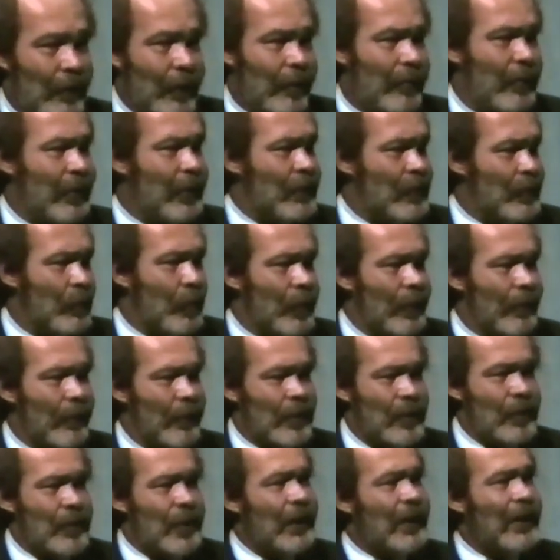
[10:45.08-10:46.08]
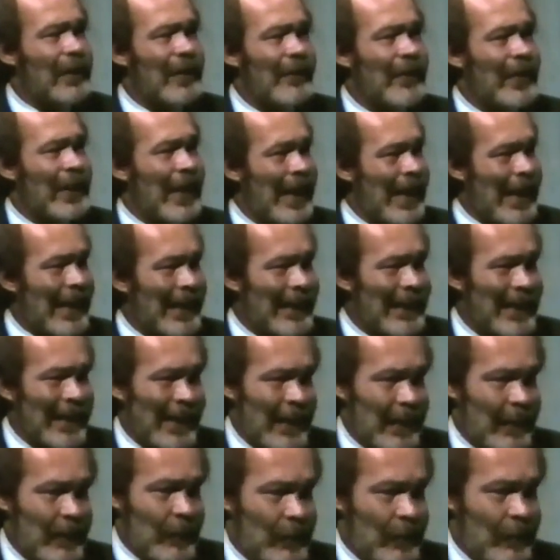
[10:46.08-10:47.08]
but it's one of the chicken and the egg
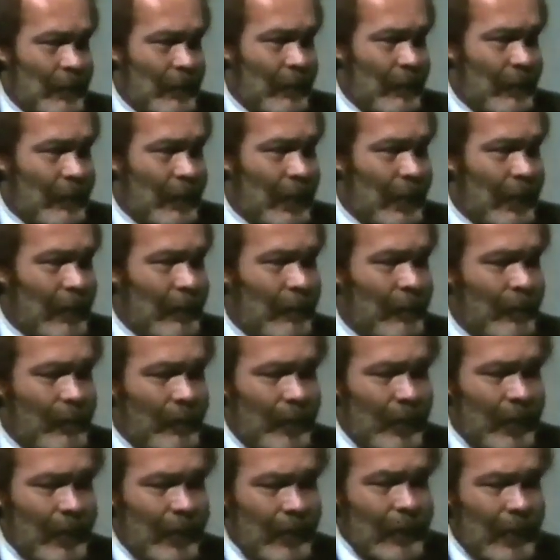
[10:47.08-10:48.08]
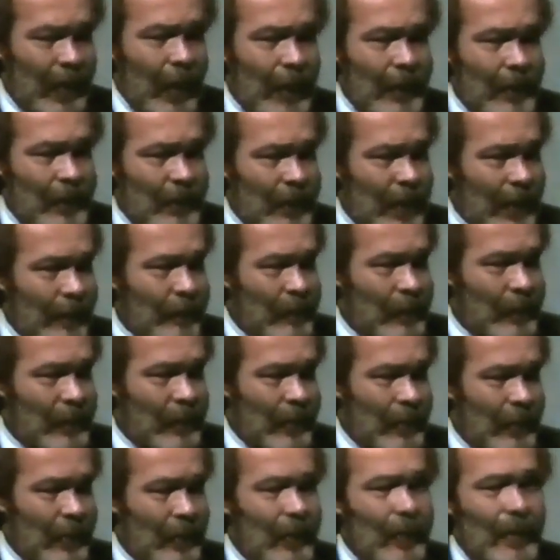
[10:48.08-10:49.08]
kinds of concepts.
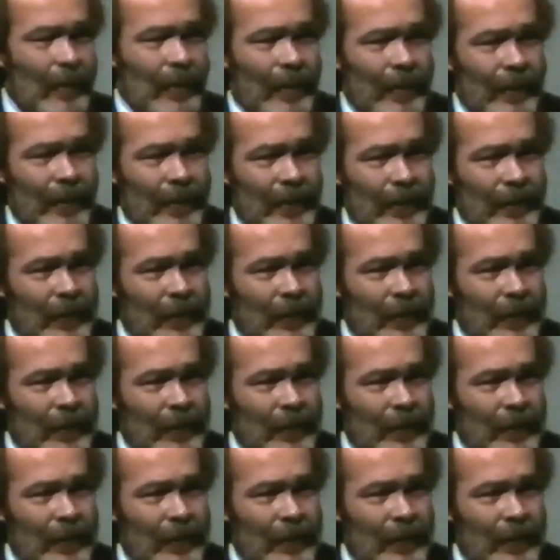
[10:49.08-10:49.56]
Did the